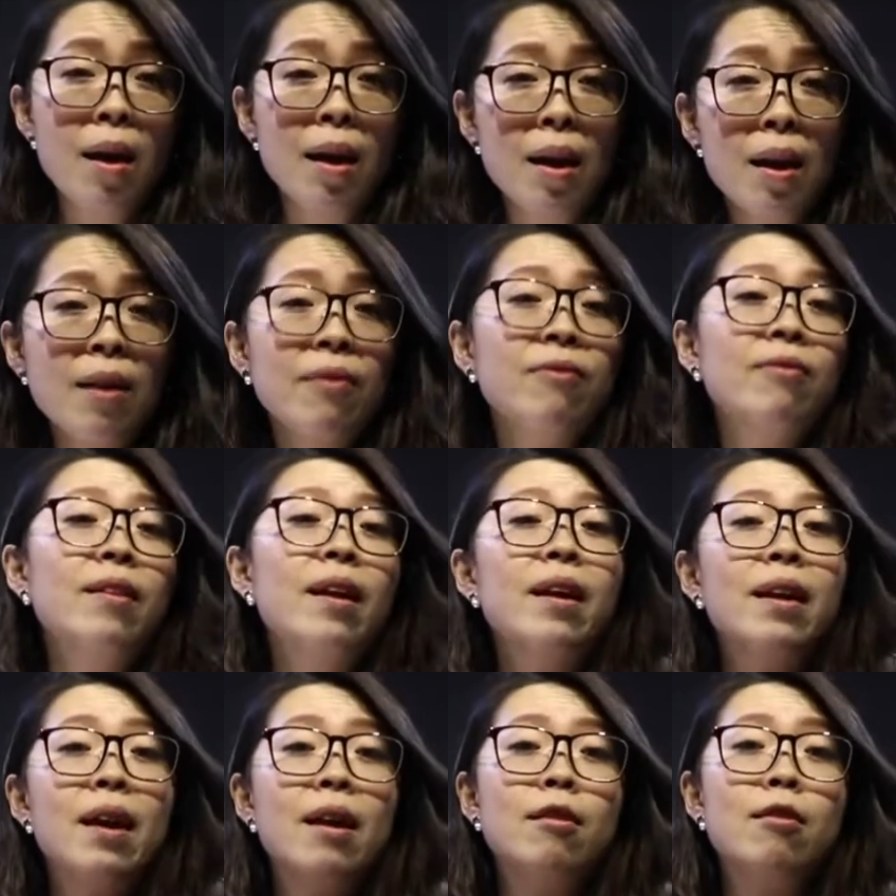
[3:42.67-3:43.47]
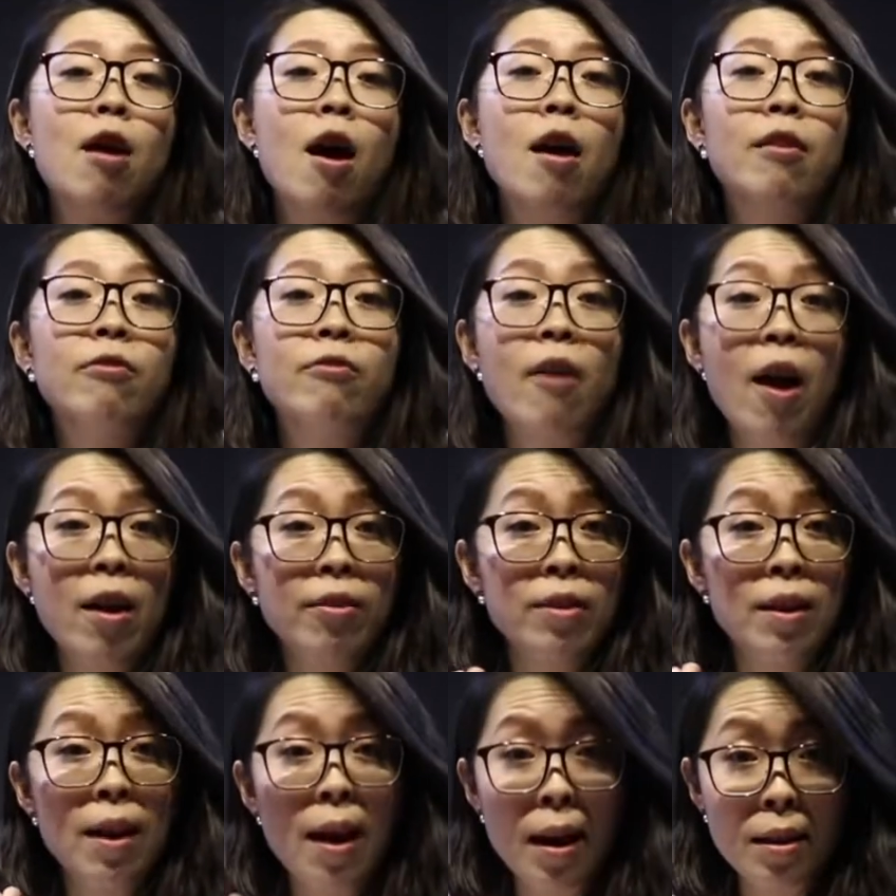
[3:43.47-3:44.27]
If they cannot
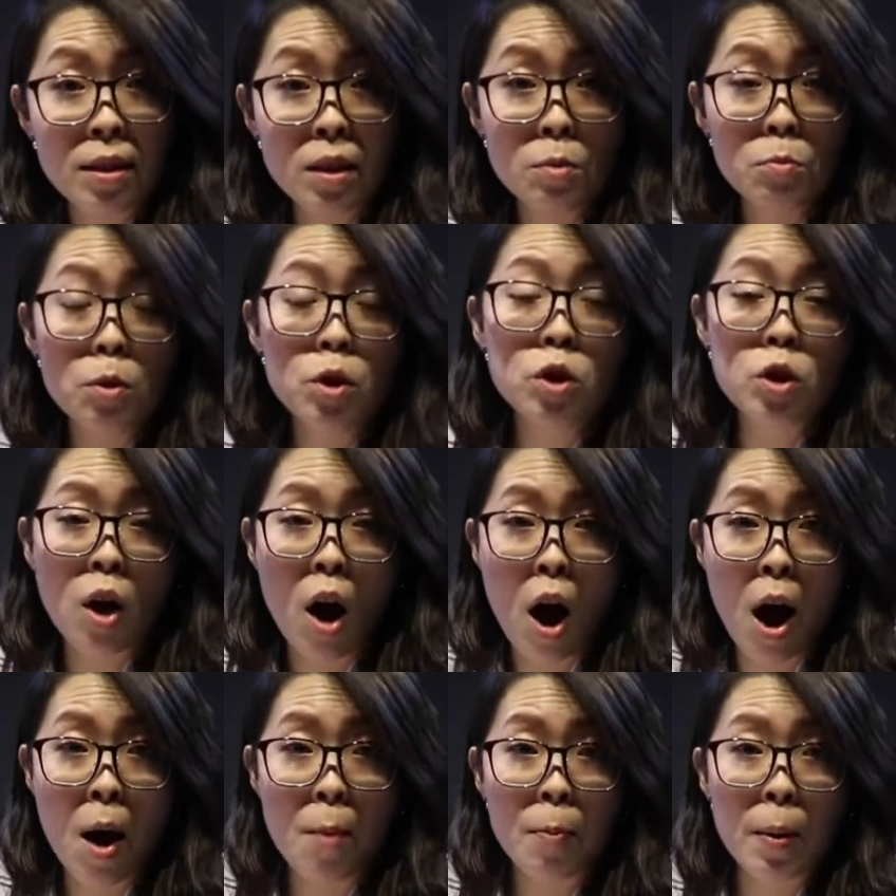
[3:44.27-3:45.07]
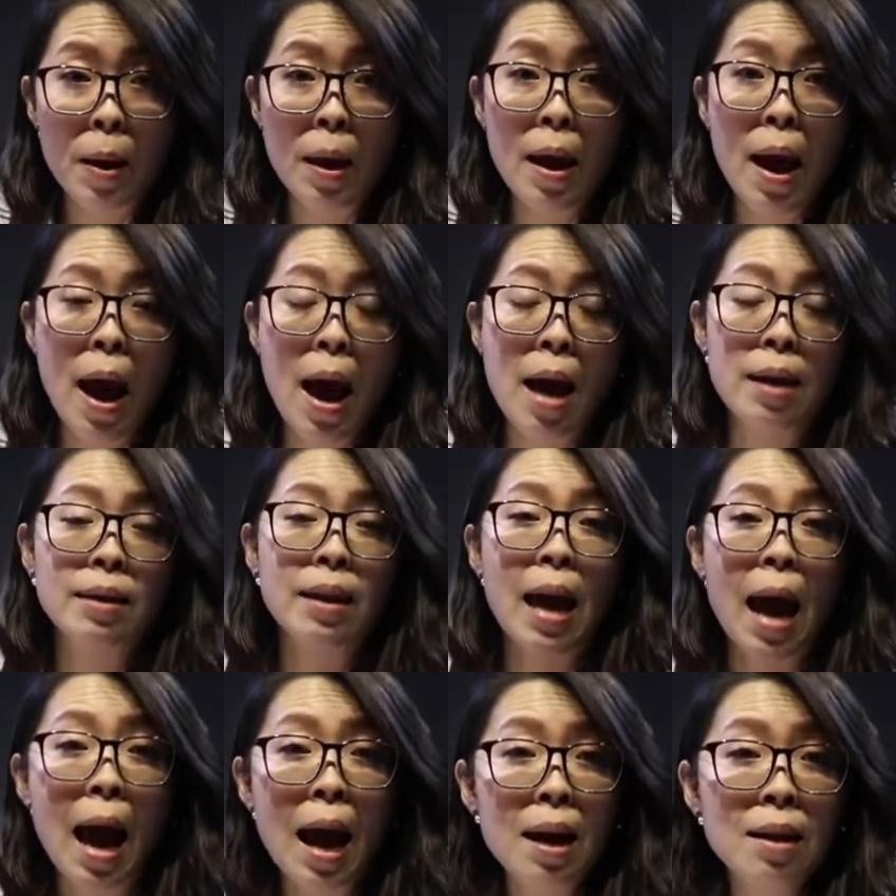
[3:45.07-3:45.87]
find the customer's copy
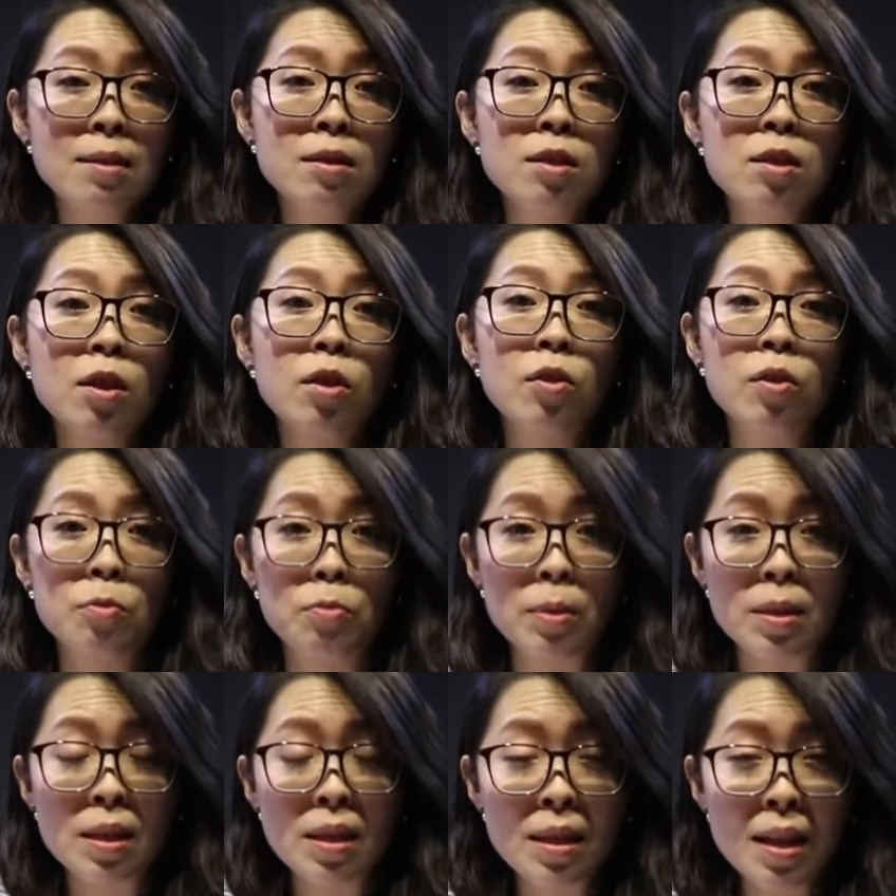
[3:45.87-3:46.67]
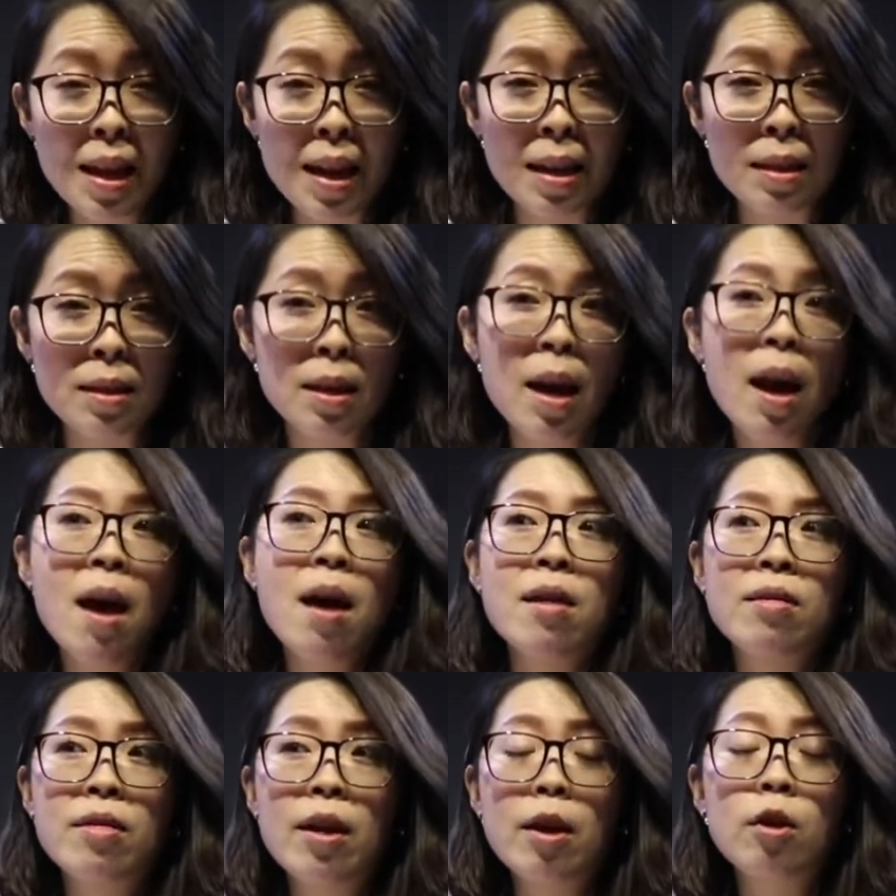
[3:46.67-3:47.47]
and cancel the receipt,
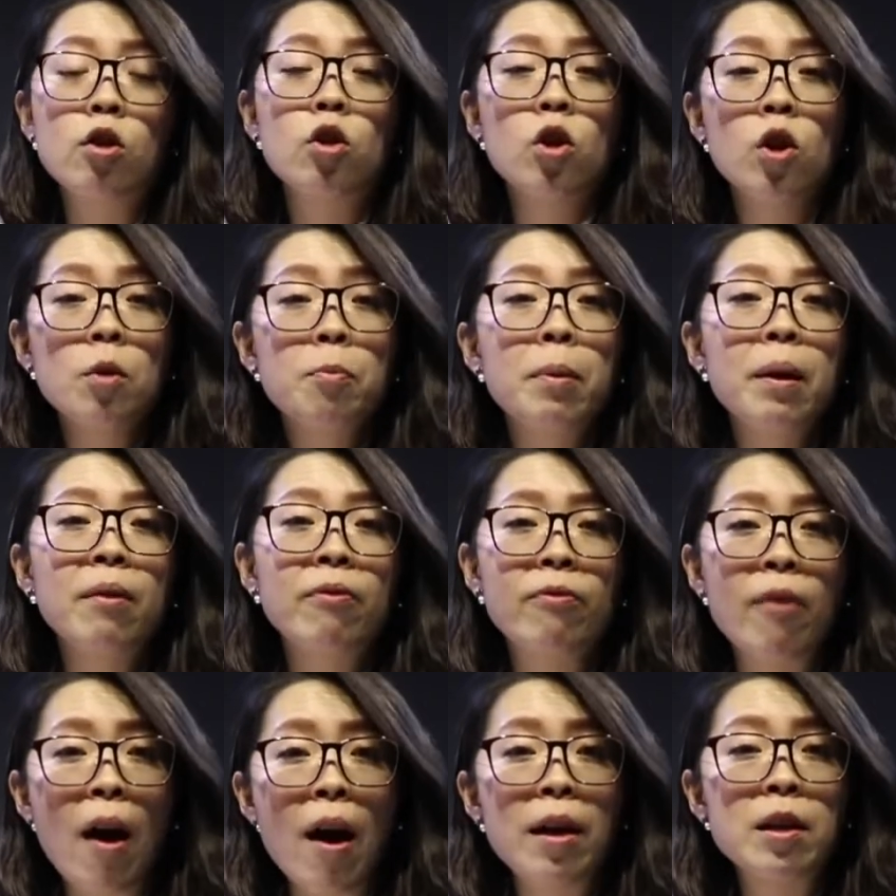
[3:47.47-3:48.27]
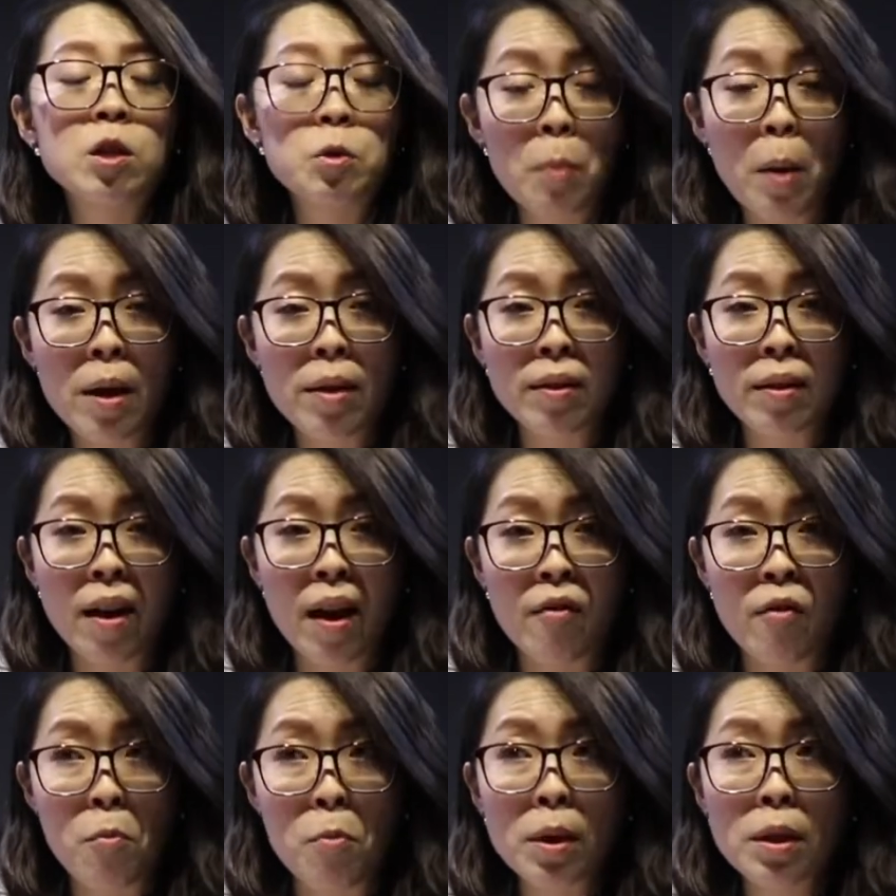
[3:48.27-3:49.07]
they could be fined by the
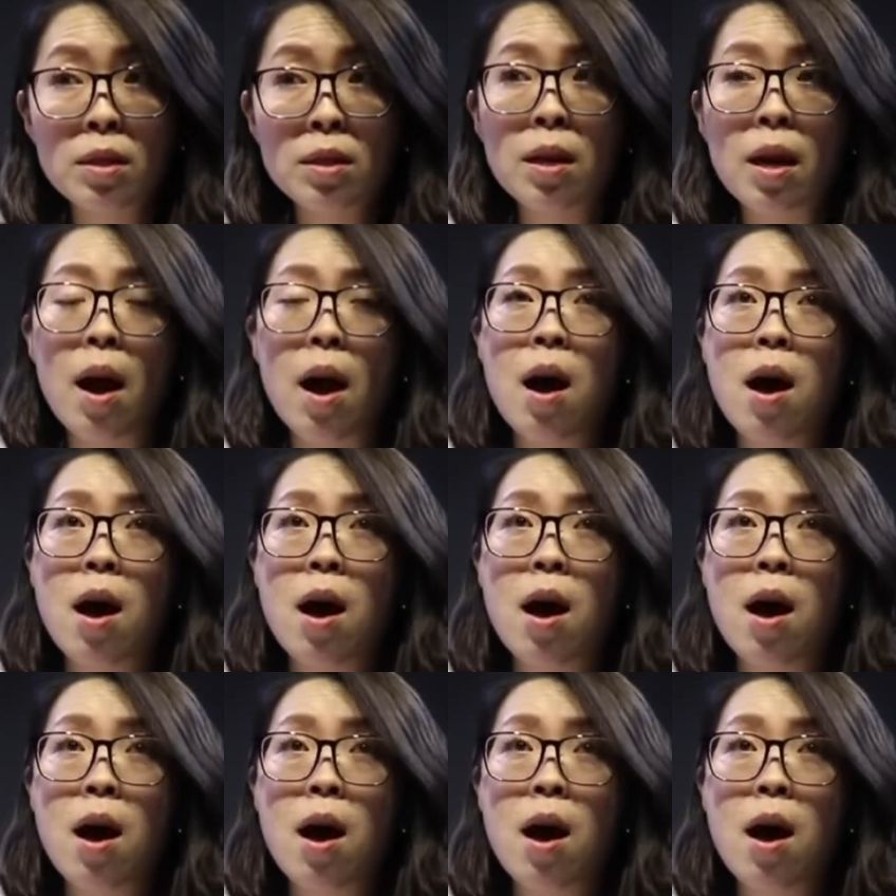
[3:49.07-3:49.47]
government.